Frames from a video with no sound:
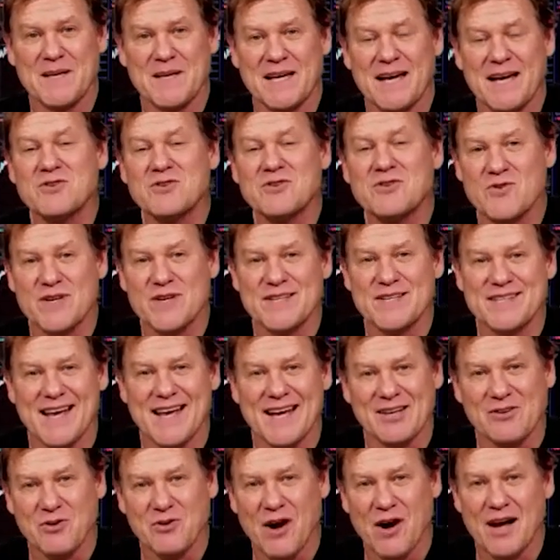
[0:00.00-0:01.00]
countries
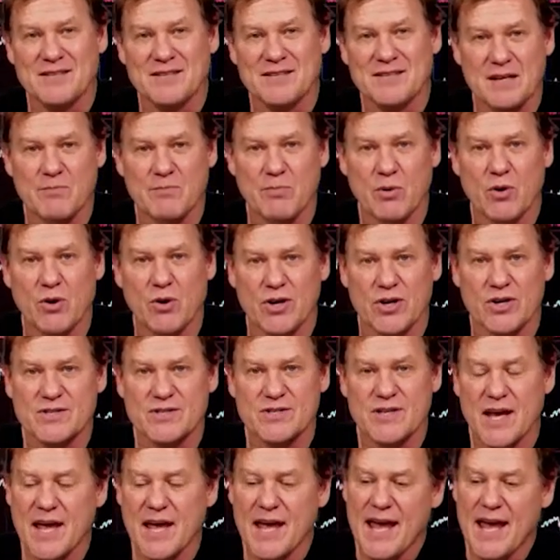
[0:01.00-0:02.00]
and crossing
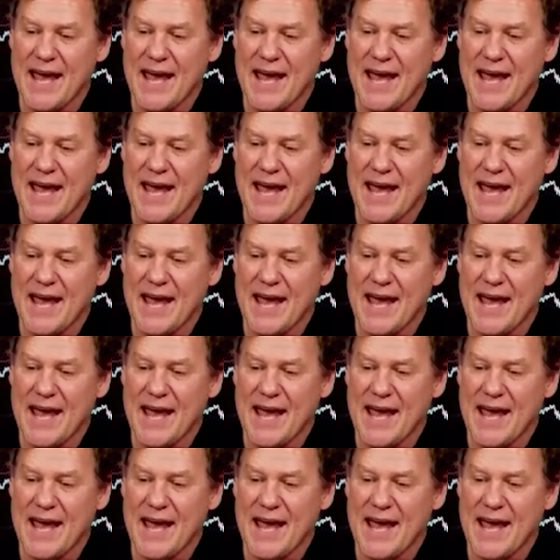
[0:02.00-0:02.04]
borders.